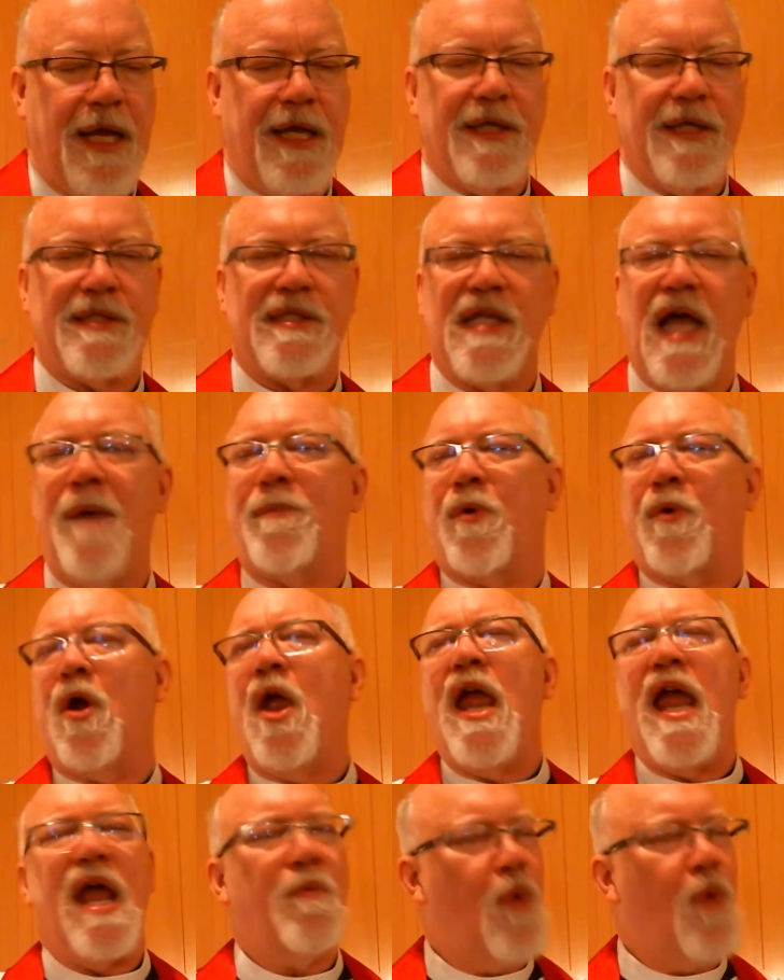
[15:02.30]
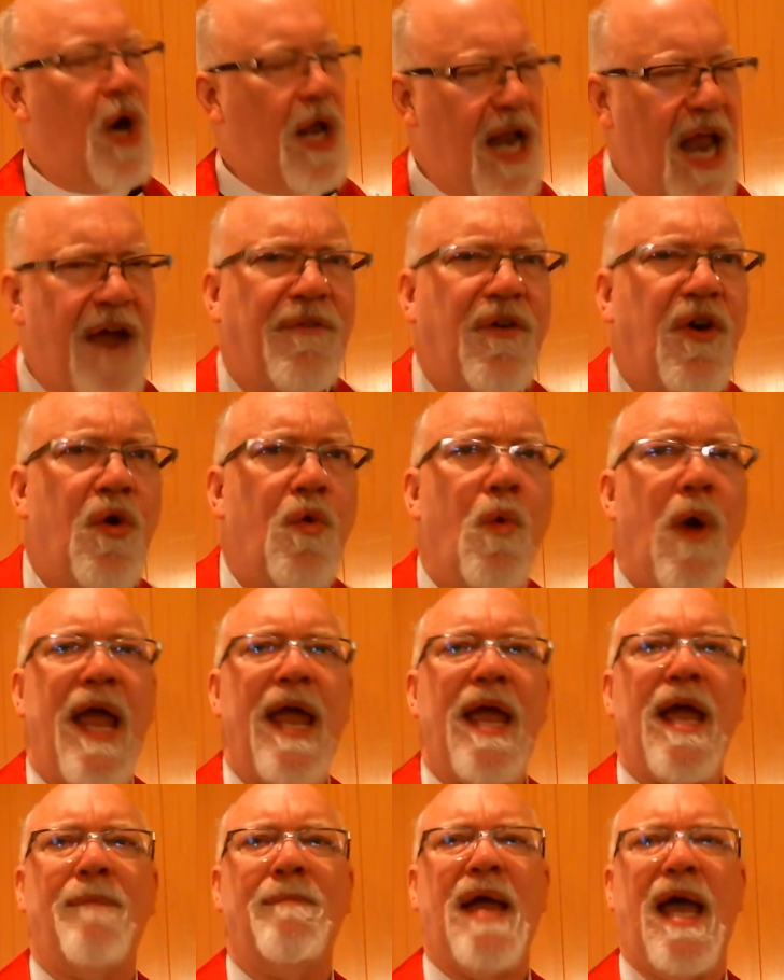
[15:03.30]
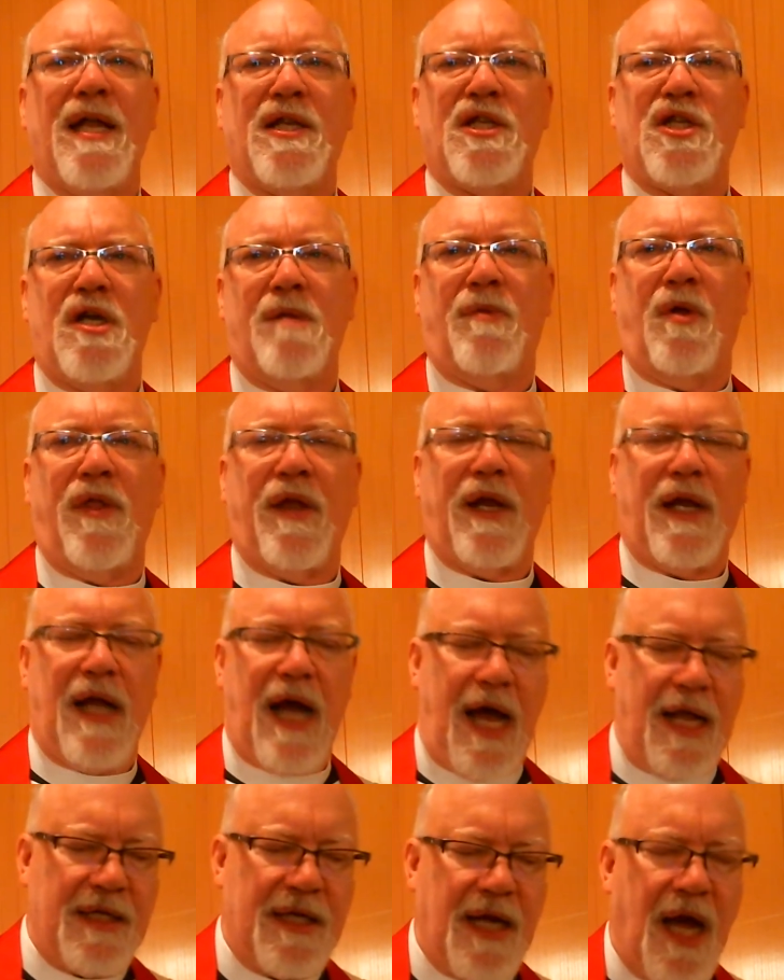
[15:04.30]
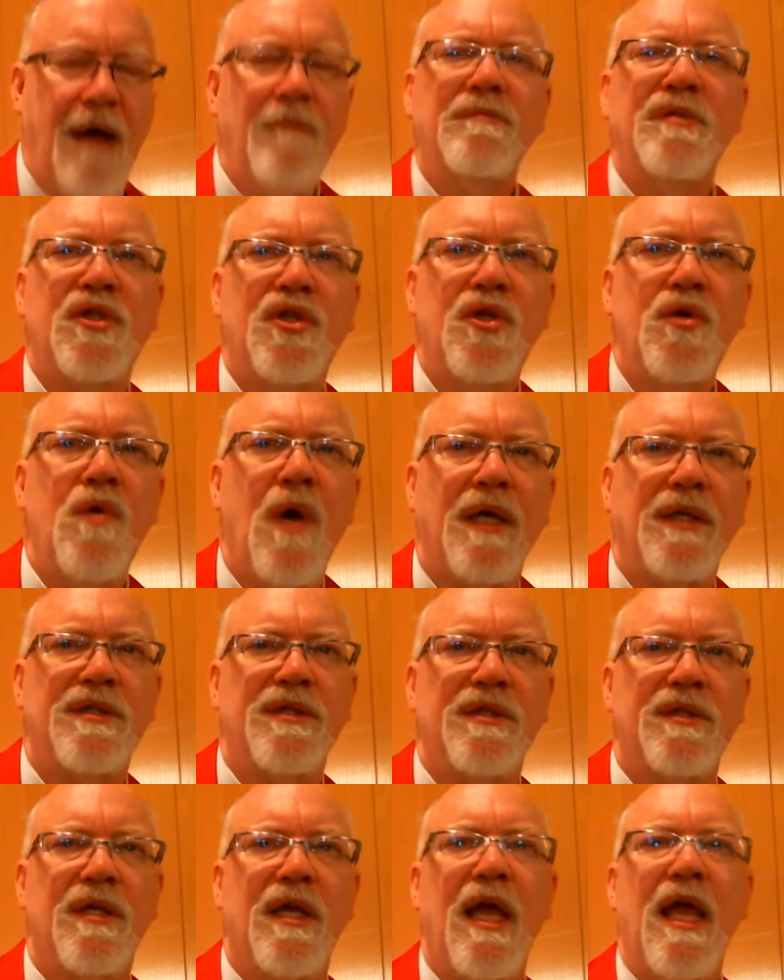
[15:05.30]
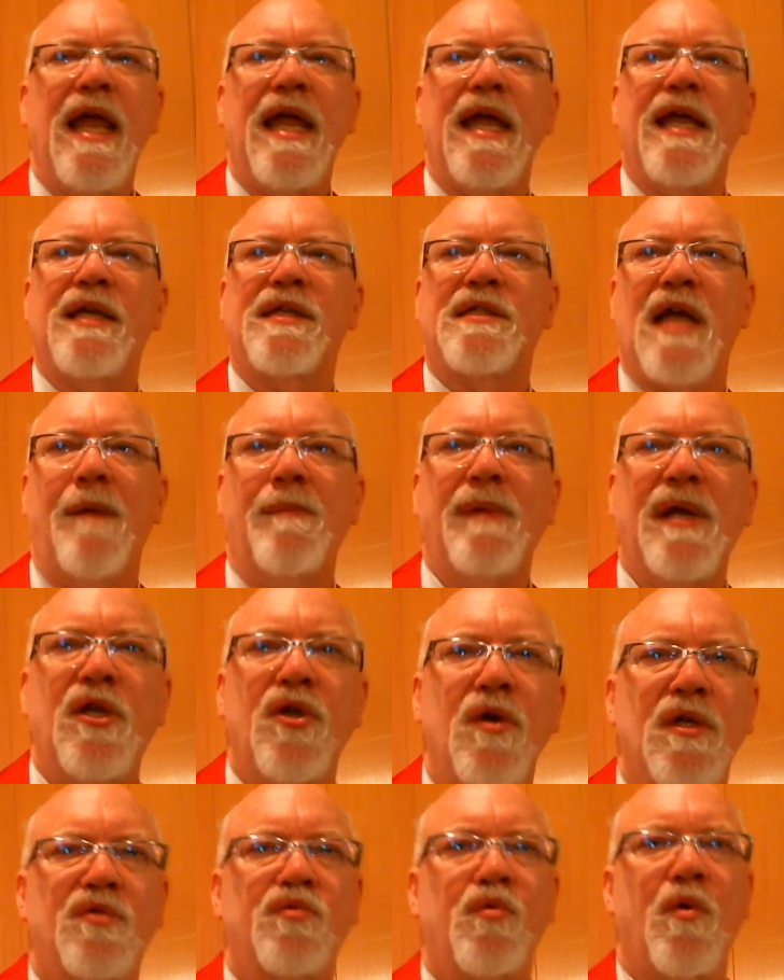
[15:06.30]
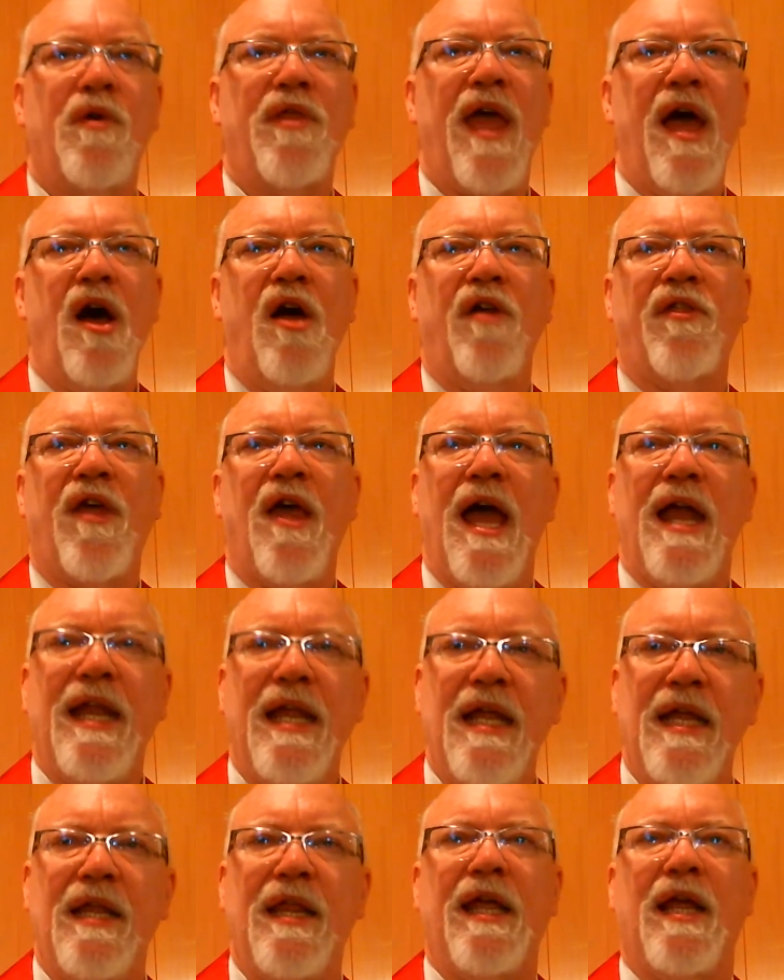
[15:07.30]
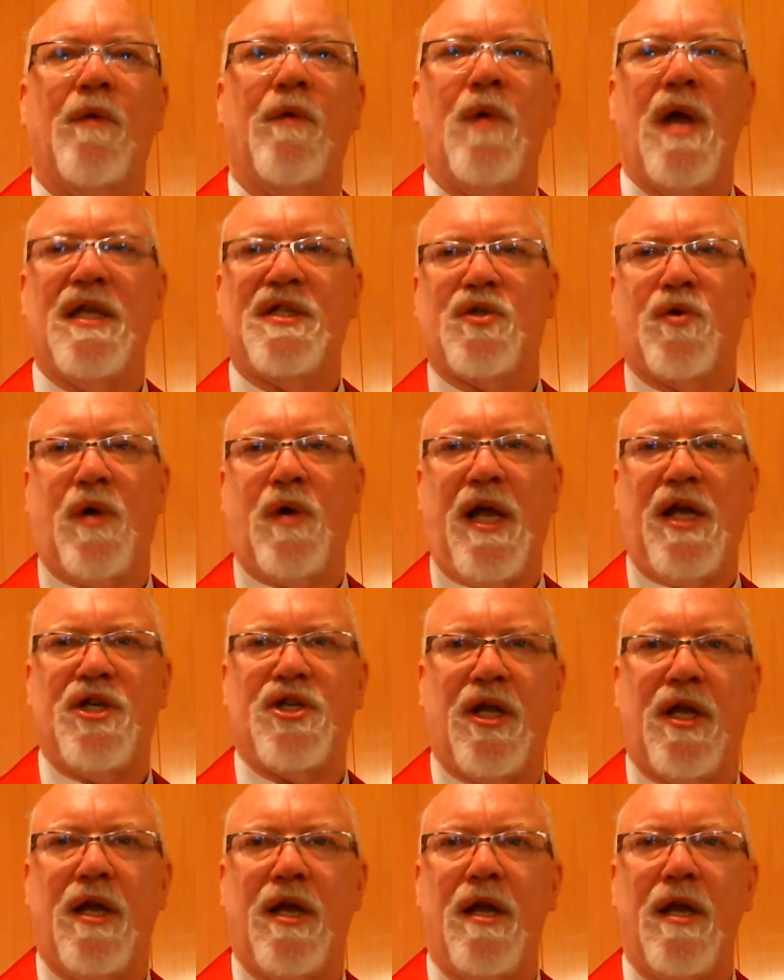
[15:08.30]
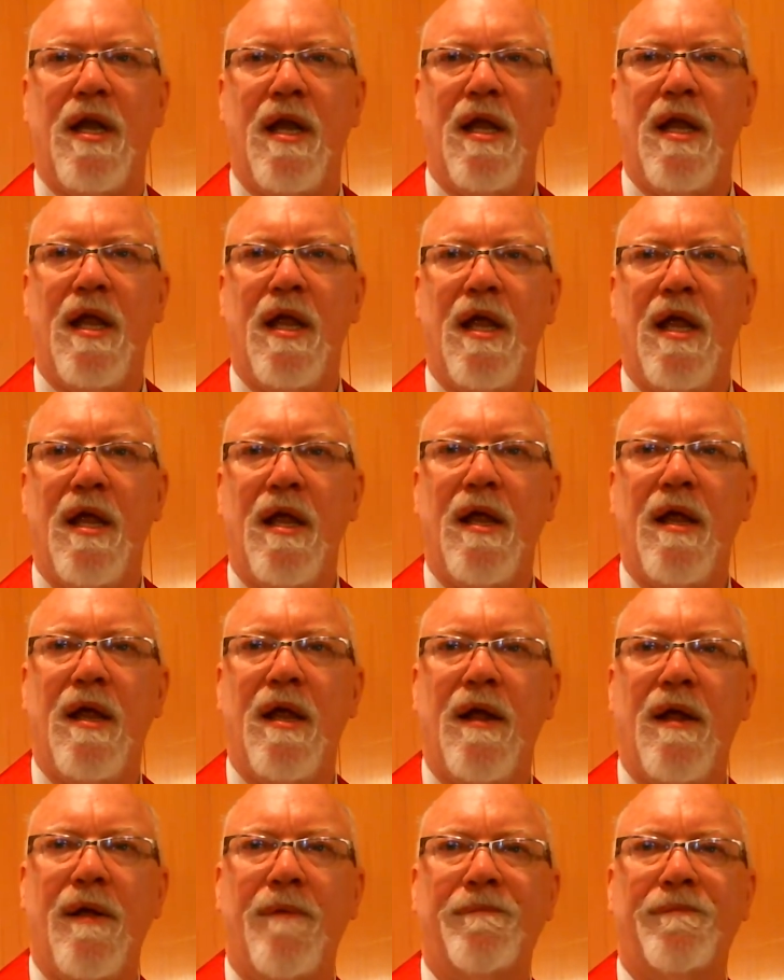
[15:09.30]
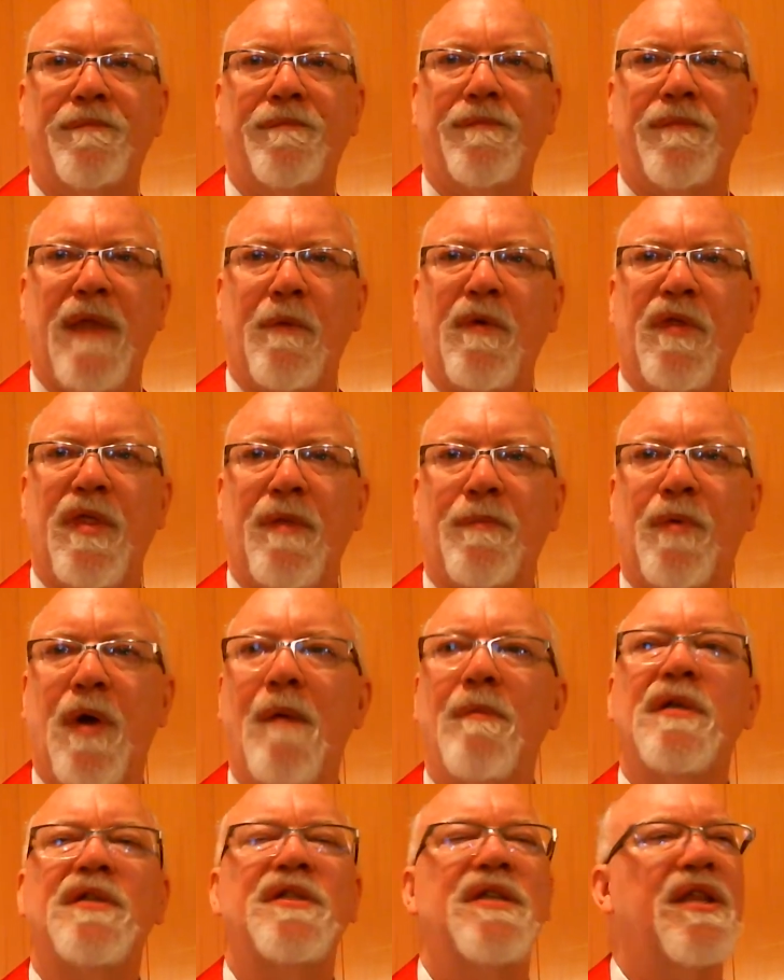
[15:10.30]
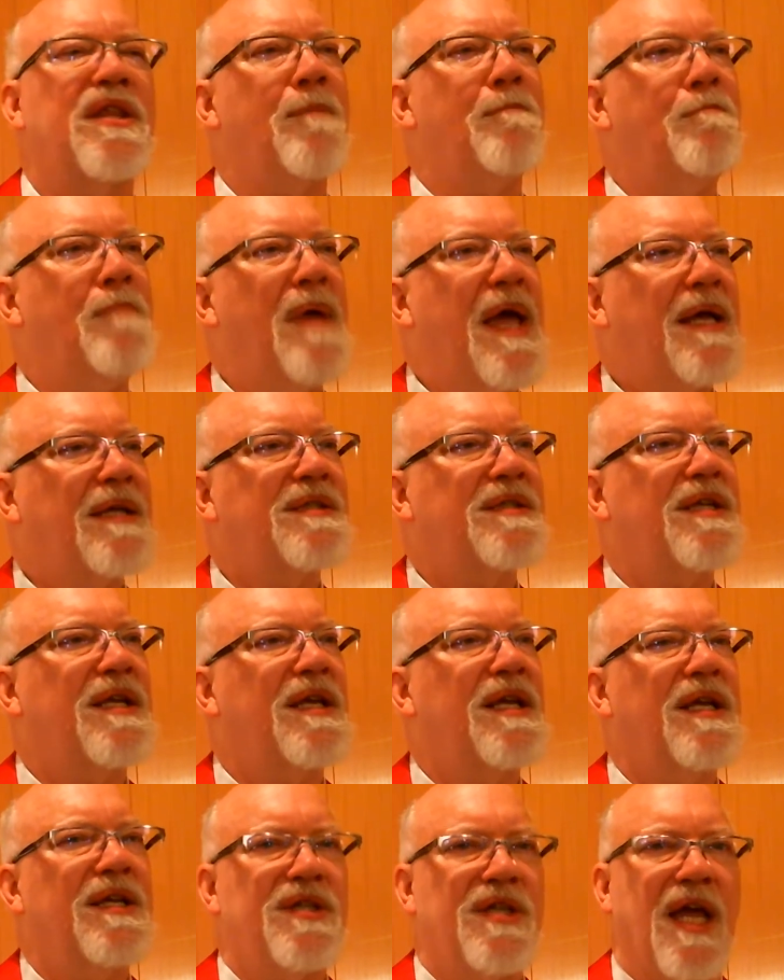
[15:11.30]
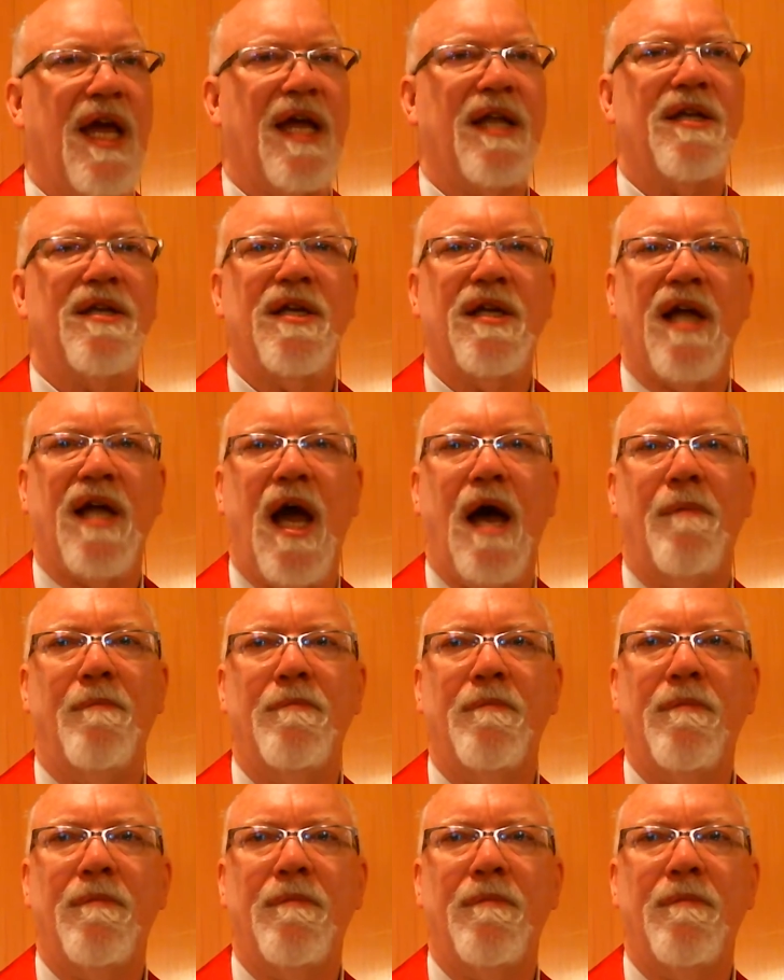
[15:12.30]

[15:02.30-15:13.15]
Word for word: his supper, in whatever way imaginable that God comes to us. He is coming to us with health and healing and restoration, and with the promise that the best is yet to come.